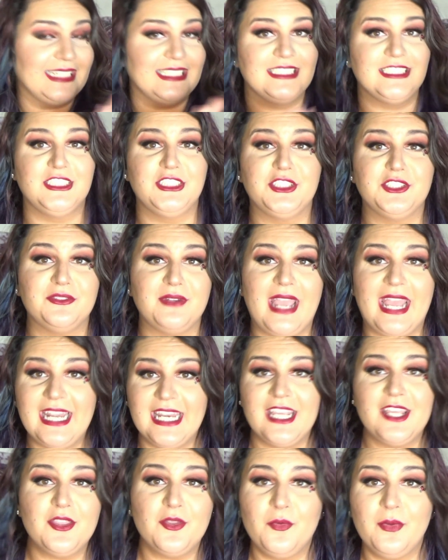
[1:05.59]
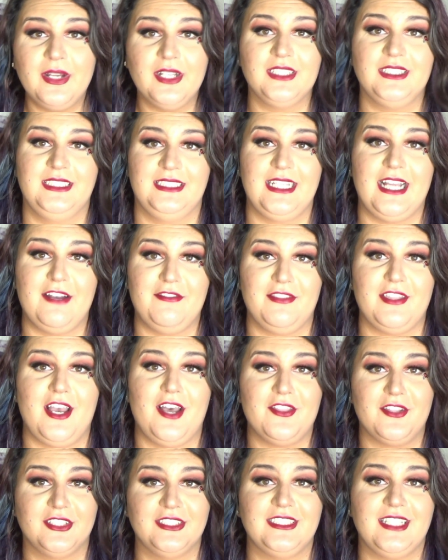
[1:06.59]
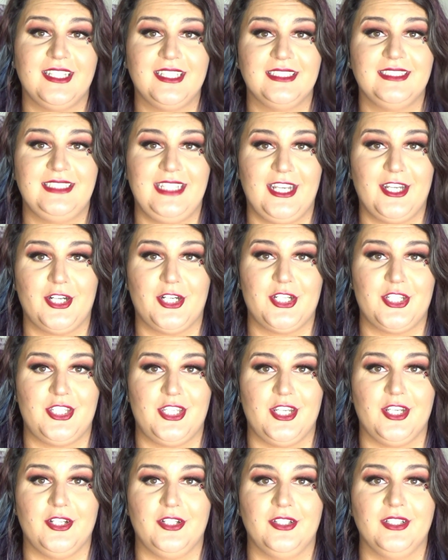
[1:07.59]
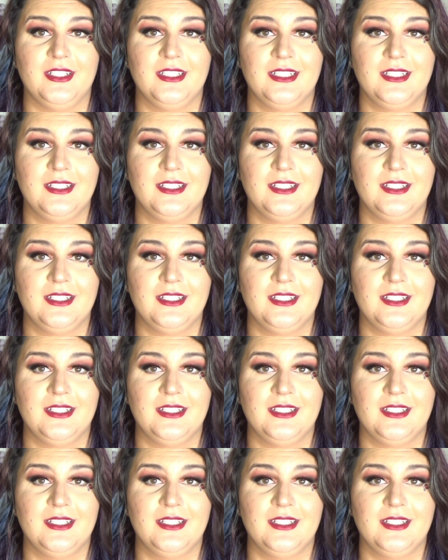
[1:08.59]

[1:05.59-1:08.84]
It doesn't do any of the weird stuff that other sunless tanners do.